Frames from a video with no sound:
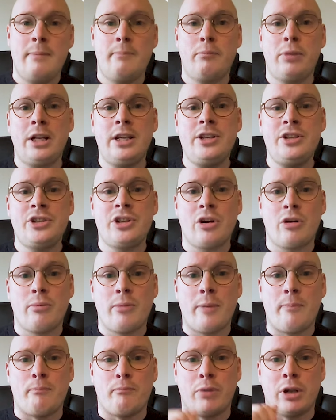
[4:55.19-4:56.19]
Please
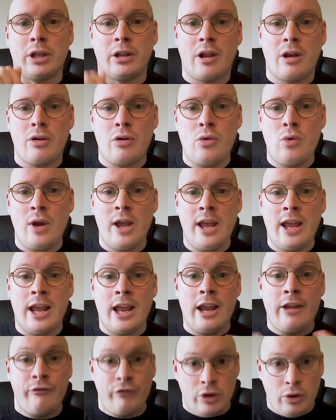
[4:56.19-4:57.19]
comment below
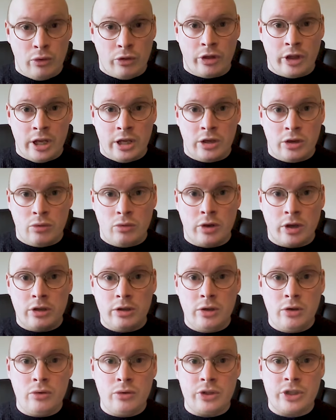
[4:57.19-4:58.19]
if you think you
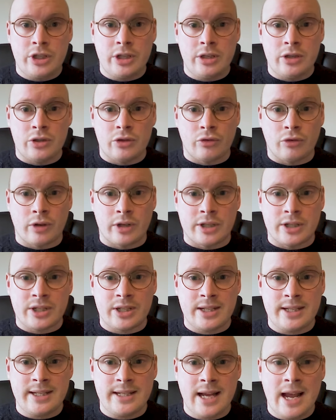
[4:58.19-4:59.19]
can use these
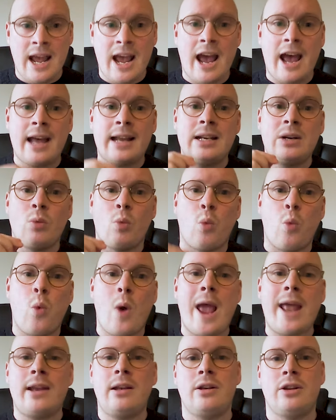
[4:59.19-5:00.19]
phrases and
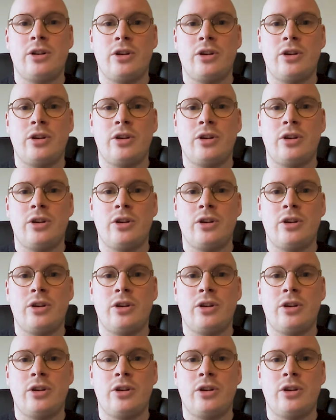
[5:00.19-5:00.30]
when